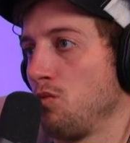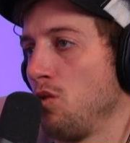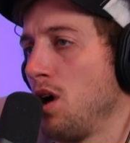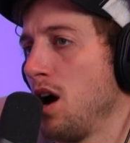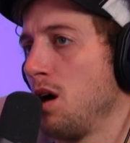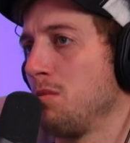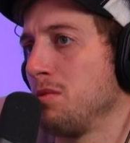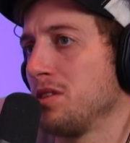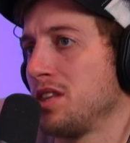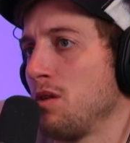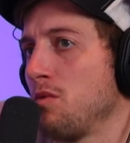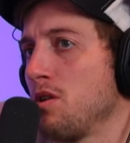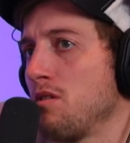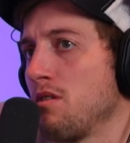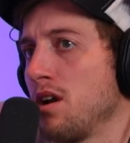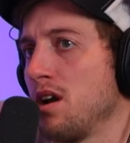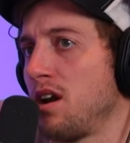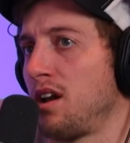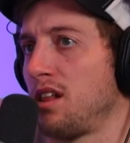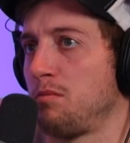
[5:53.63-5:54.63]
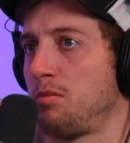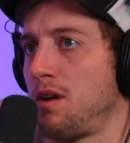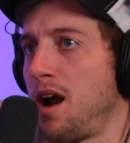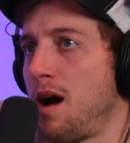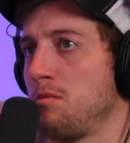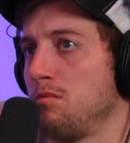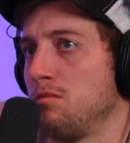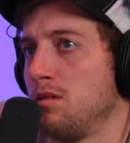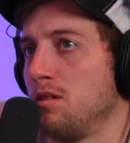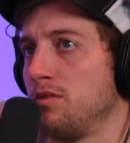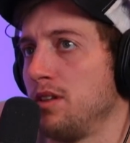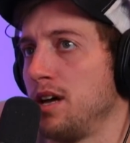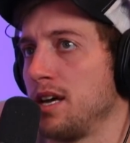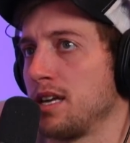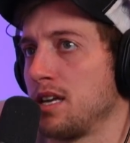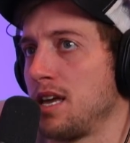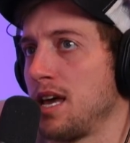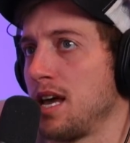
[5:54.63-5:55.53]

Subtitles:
Well, but then we run into the problem of like,